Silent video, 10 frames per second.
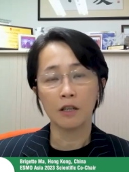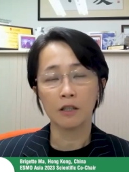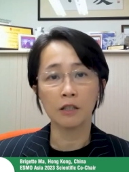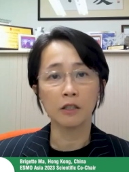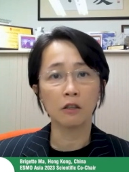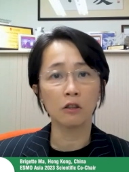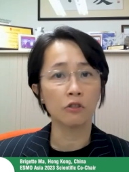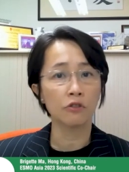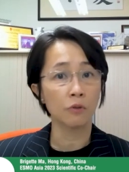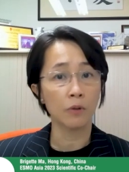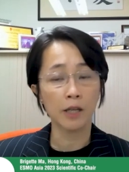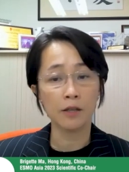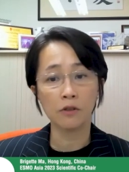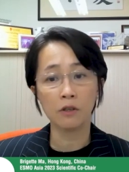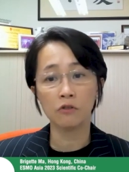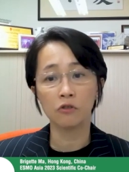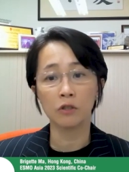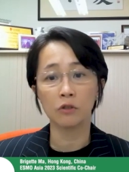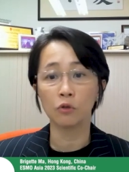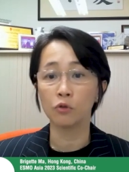gynecological cancer,
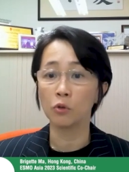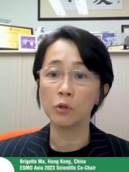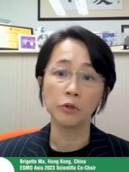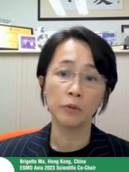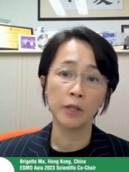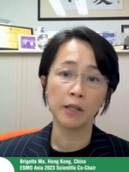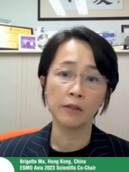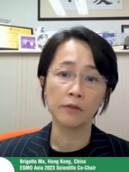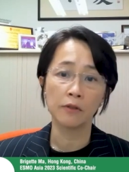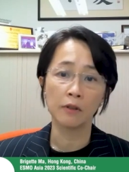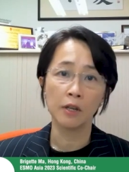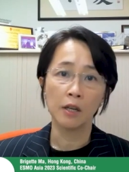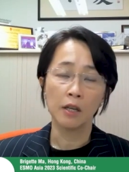genitourinary cancer,